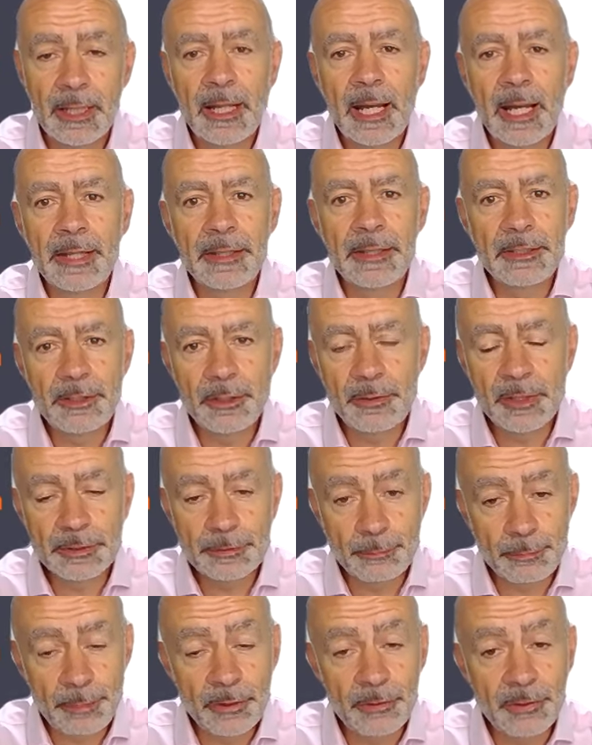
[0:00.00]
And they do this
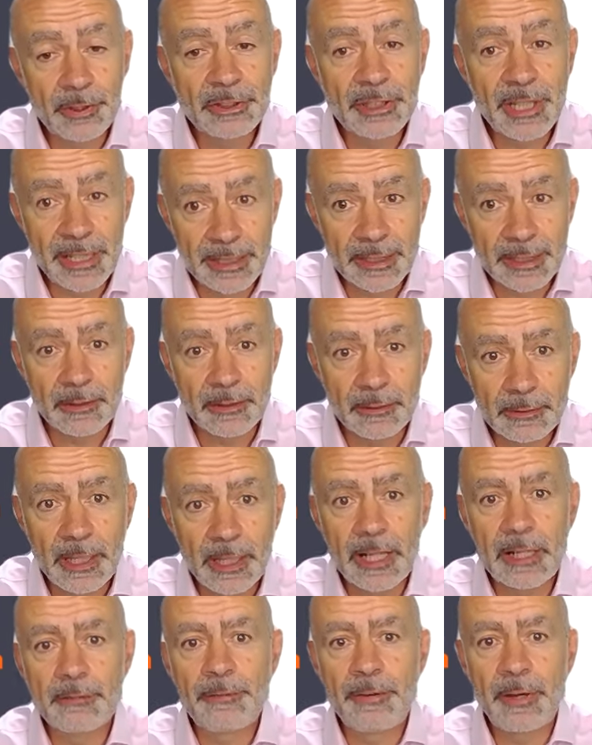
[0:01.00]
from both a technical
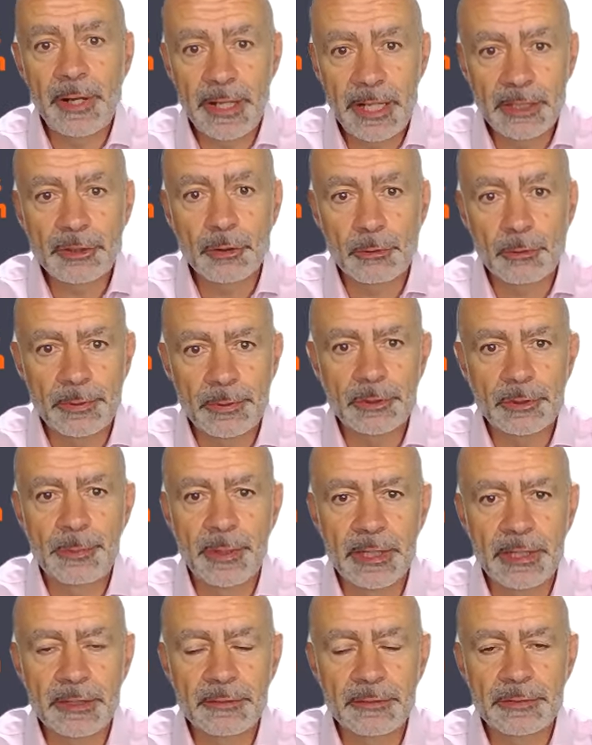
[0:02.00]
and a financial
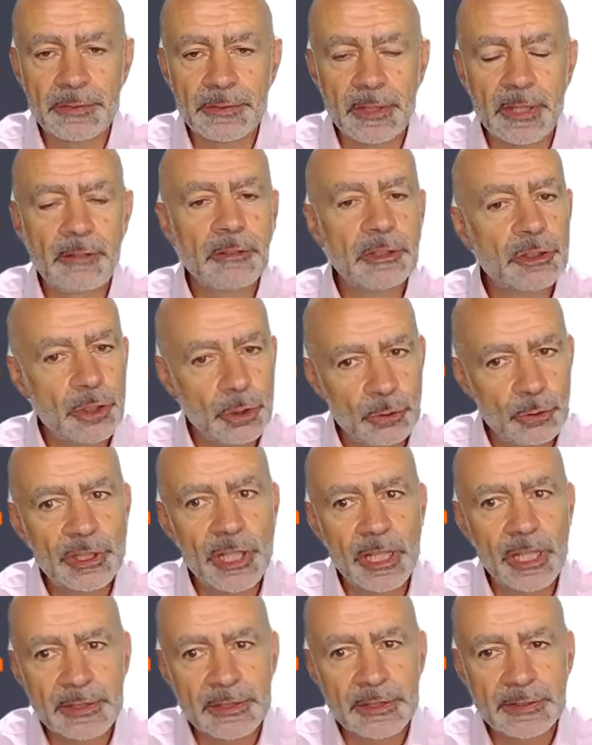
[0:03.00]
perspective. So there are two
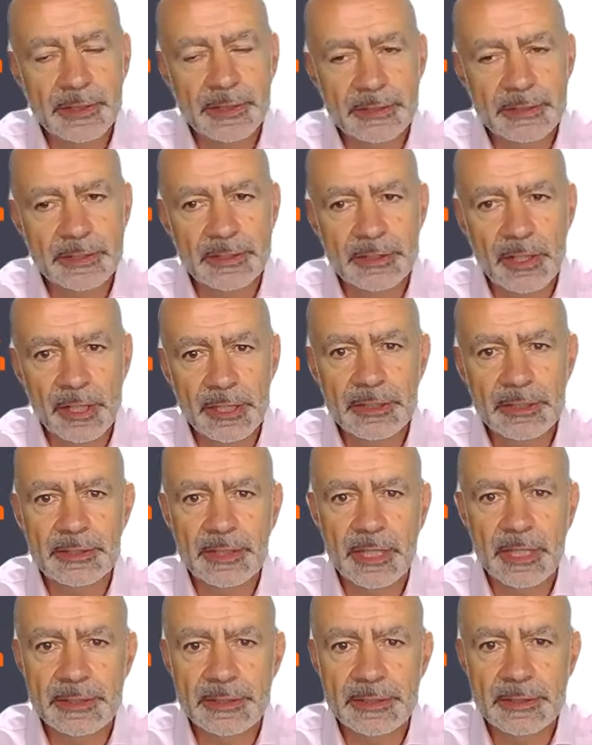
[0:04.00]
tests. There's a science
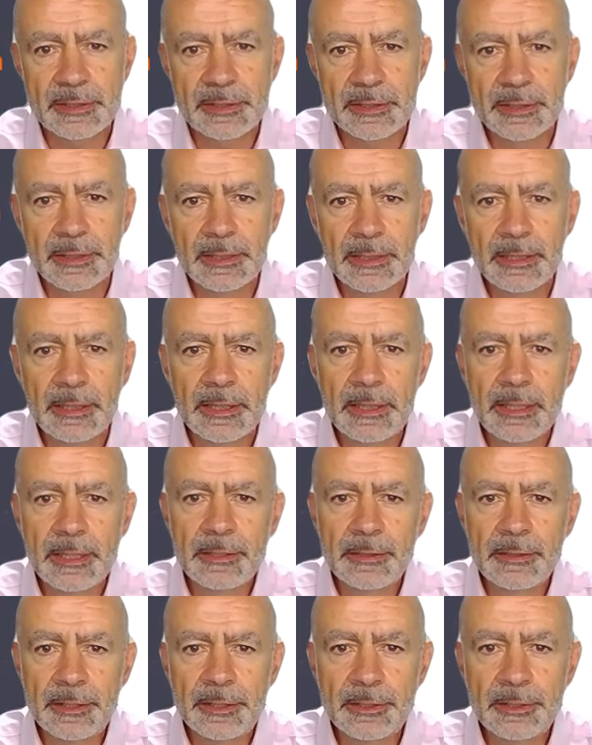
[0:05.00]
test
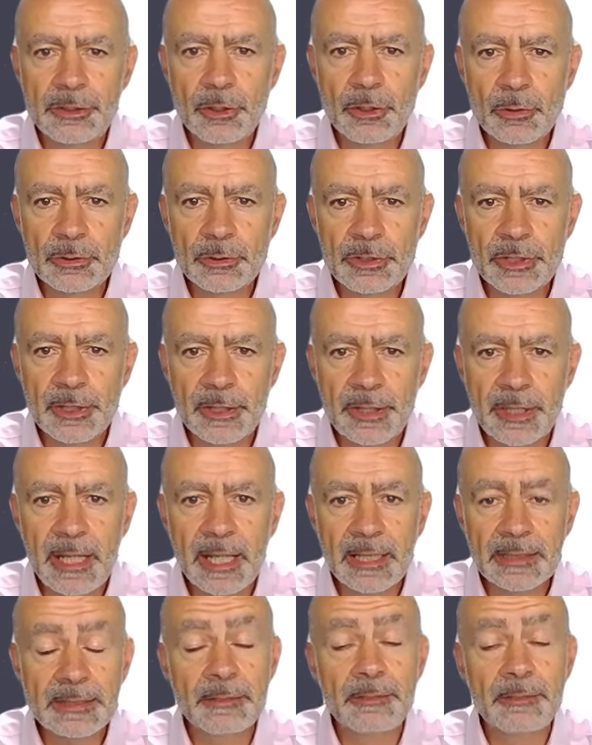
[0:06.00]
that ensures that the
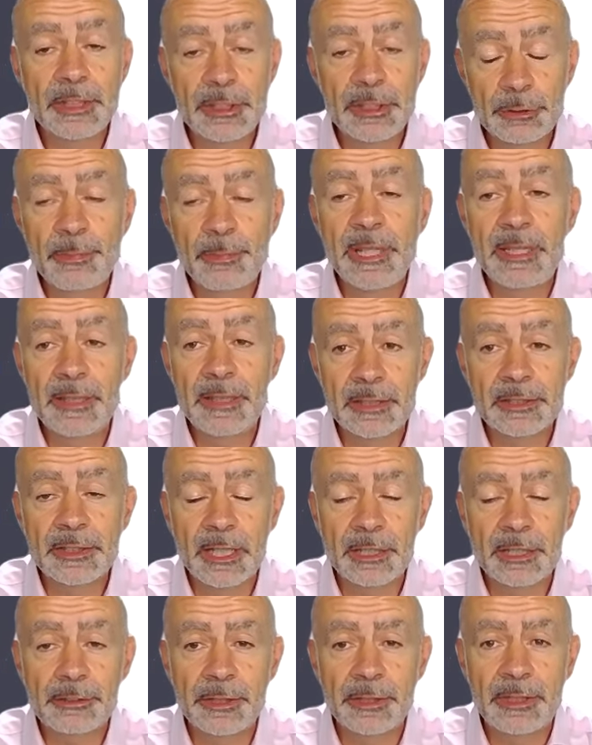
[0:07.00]
activities meet the
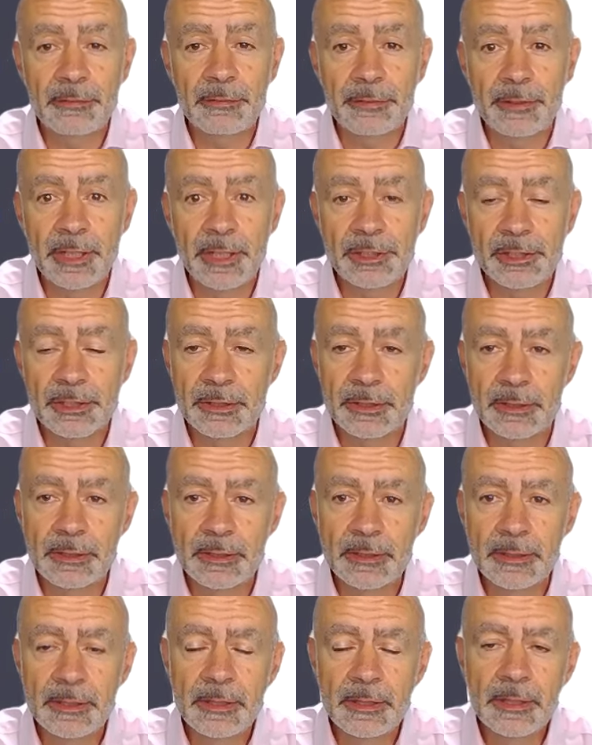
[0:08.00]
statutory definition
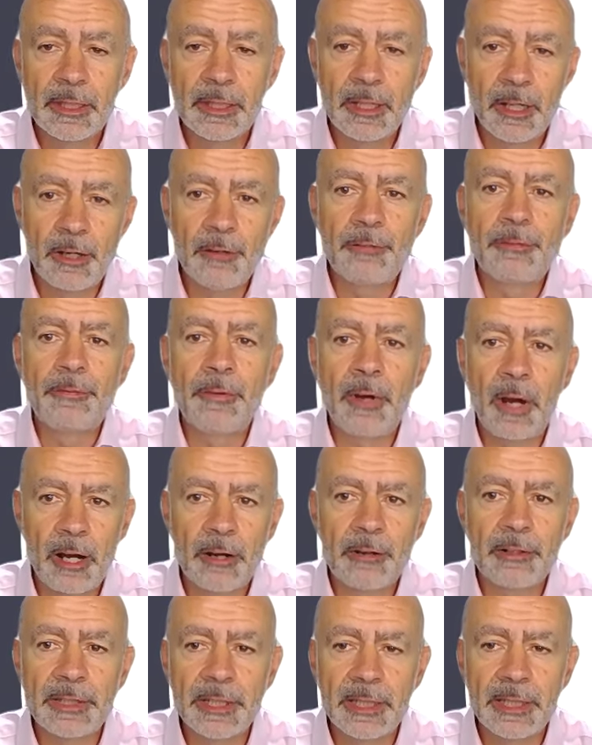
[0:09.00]
of
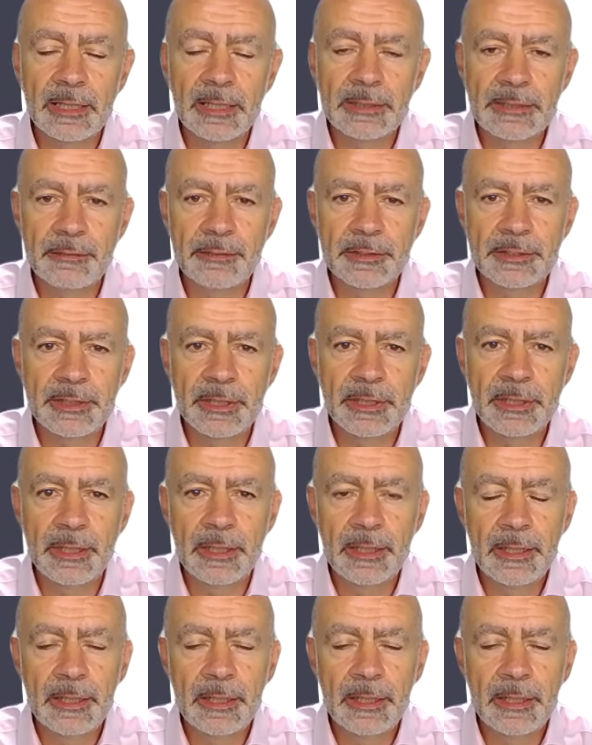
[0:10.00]
R&D activity.